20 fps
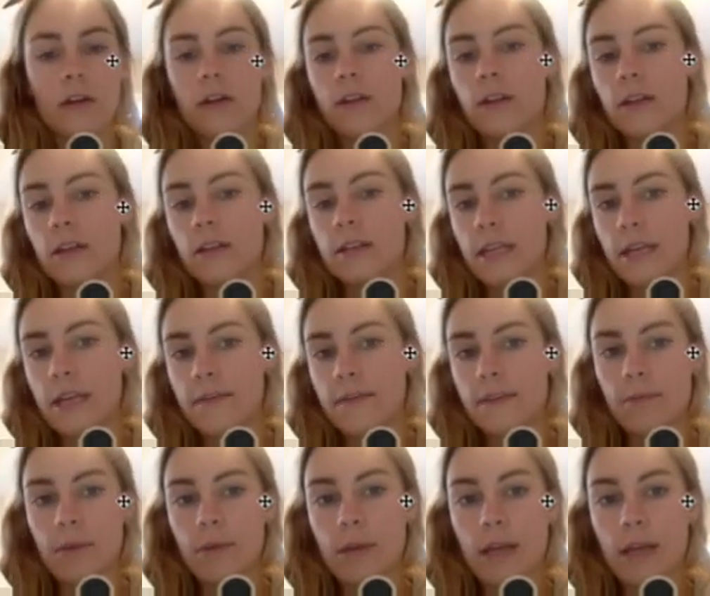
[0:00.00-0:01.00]
A safety
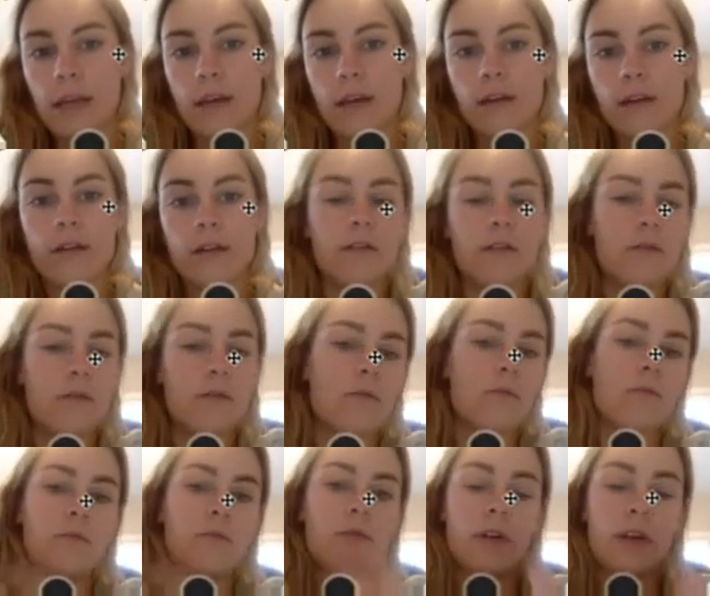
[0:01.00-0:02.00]
plan
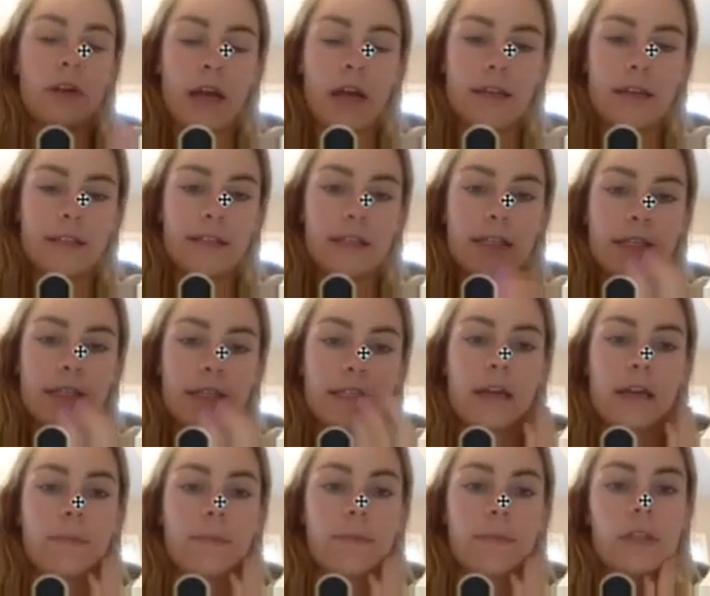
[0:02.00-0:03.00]
has 6
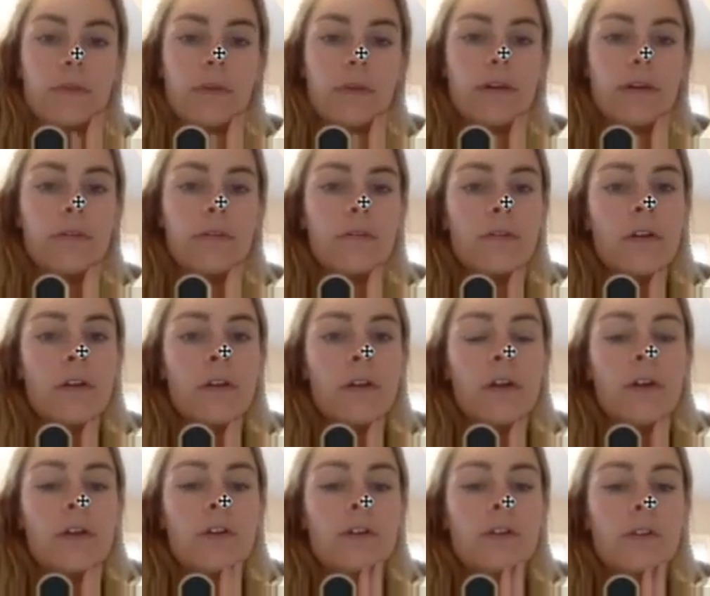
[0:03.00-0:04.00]
steps to it.
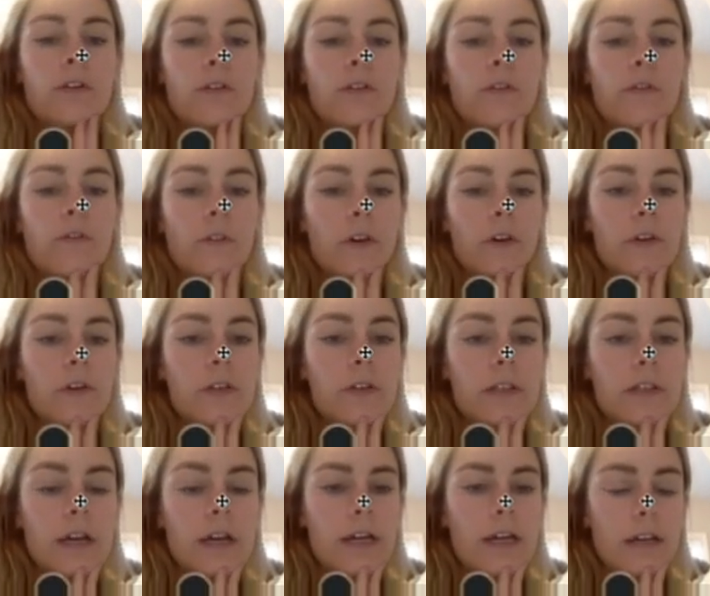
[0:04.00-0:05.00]
So the first,
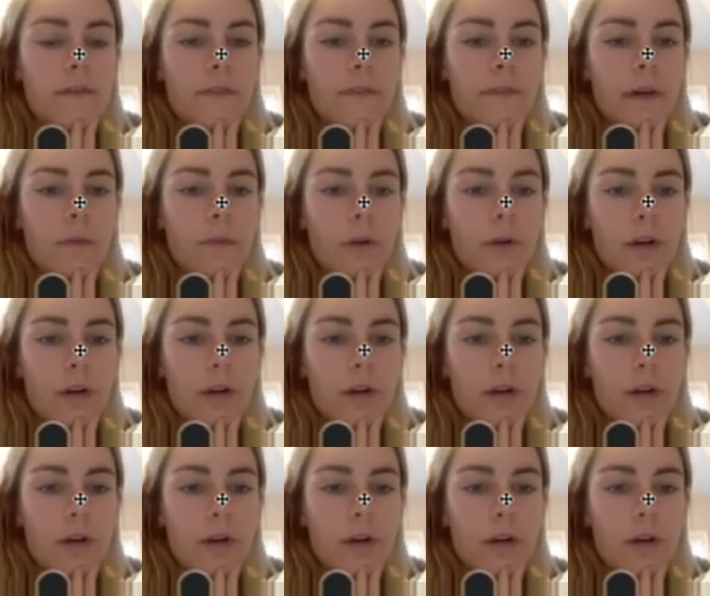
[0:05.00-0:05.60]
identify warning